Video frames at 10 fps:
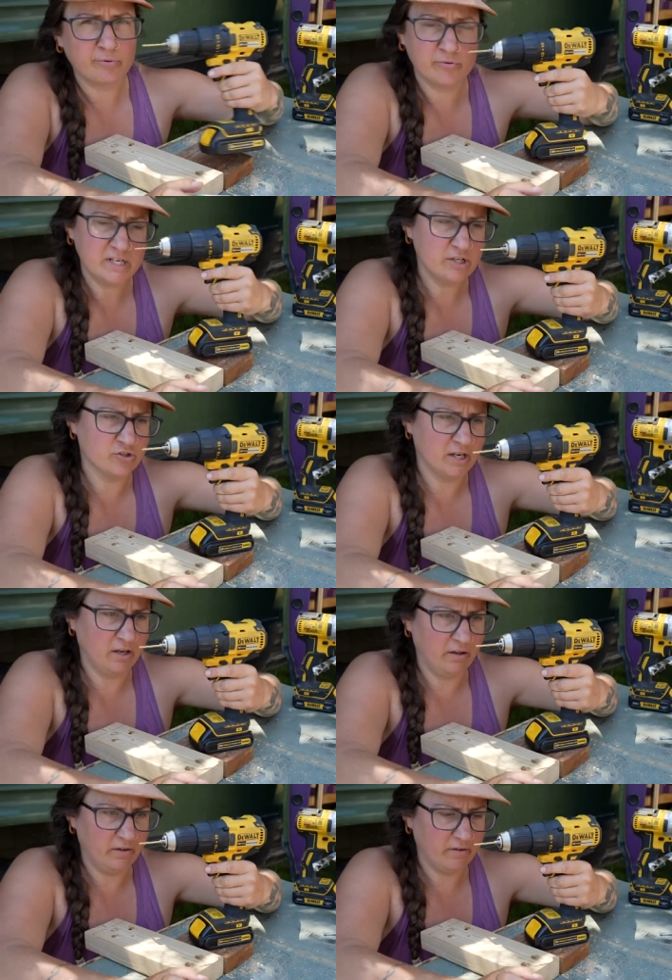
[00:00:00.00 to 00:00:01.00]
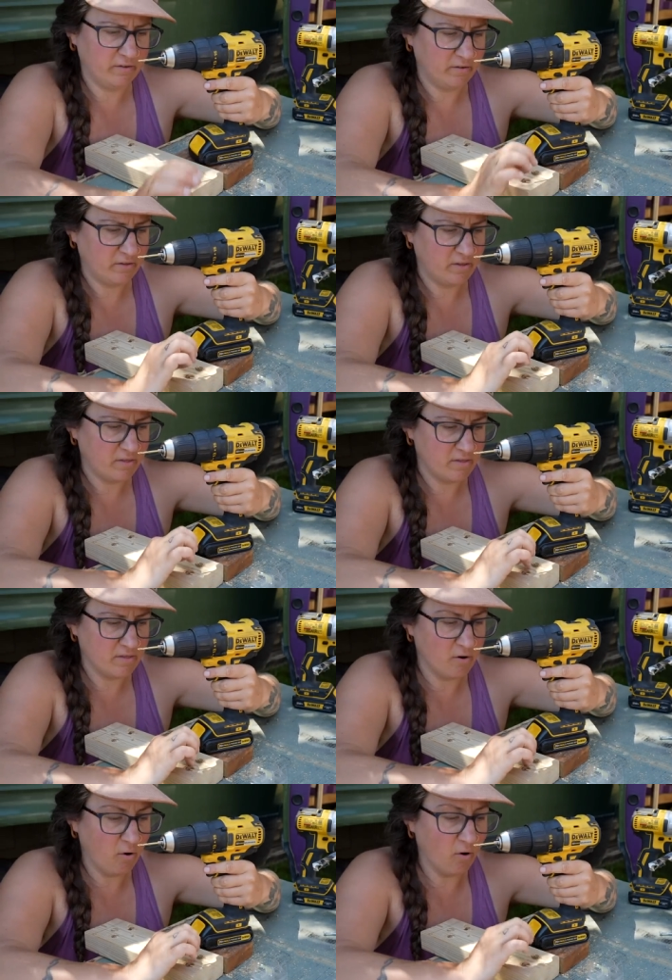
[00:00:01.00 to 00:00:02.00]
pre-drill
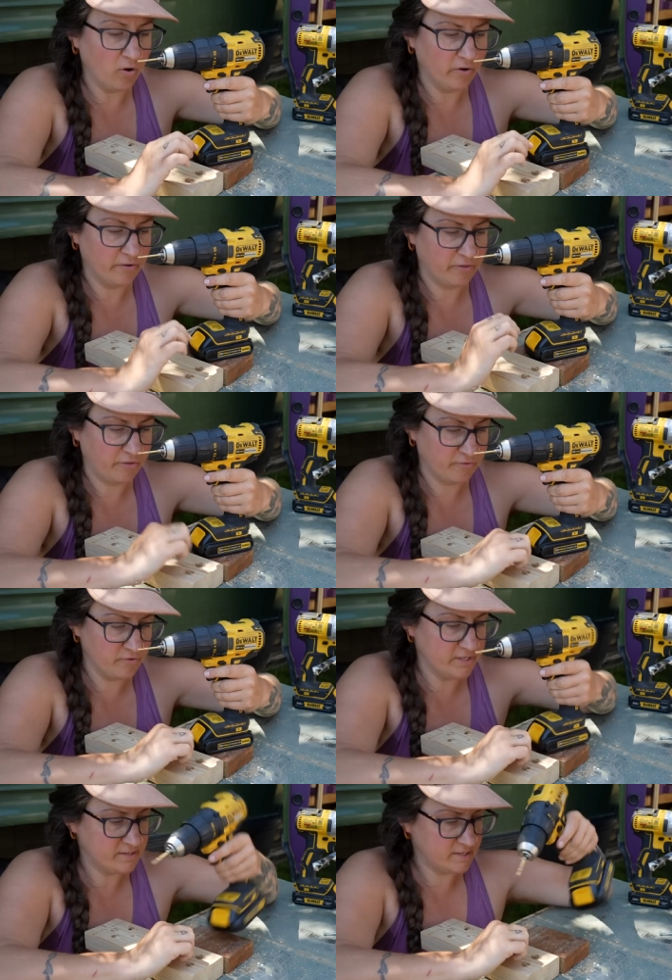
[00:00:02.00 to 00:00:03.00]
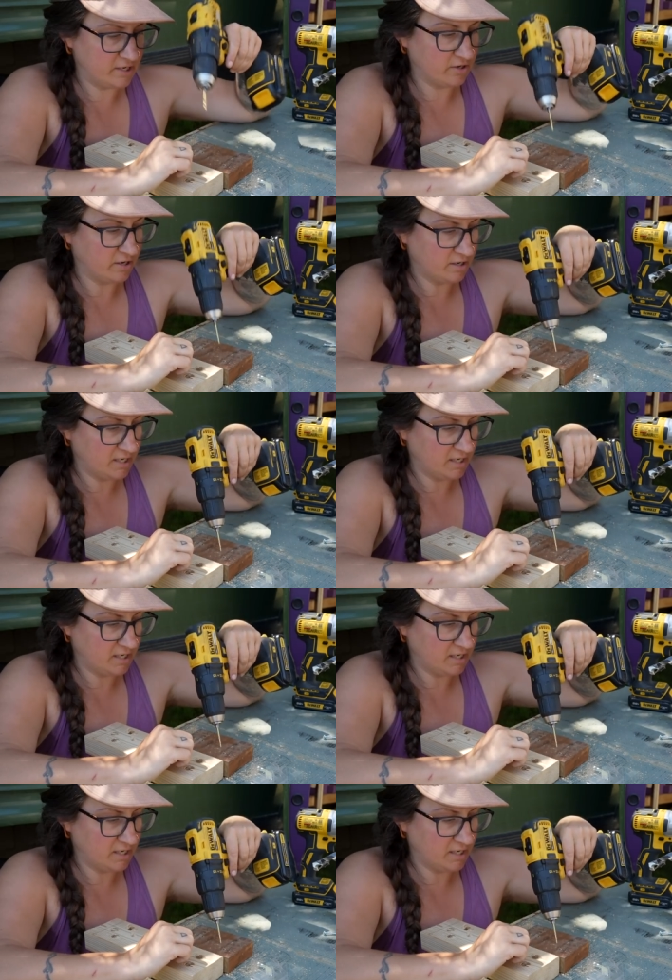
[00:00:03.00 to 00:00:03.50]
the hole through the cedar